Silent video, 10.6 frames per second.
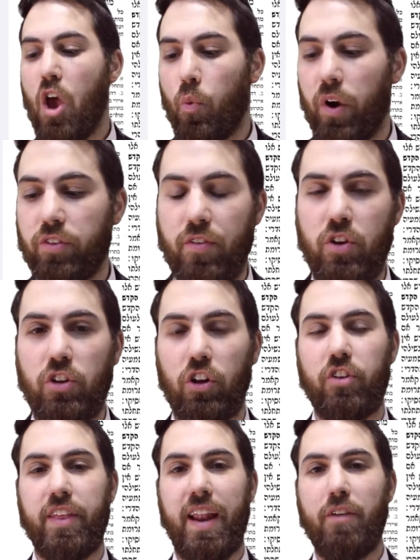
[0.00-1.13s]
Where does Rebuda
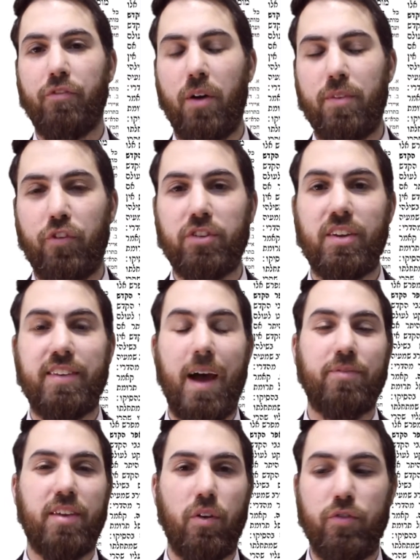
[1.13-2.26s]
learn that out from? The first
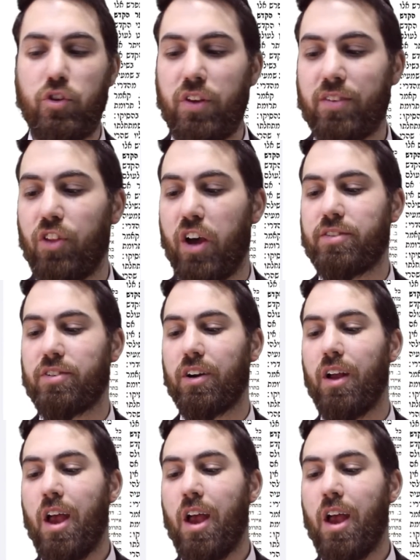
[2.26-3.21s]
attempt says the Rebuda is nosar.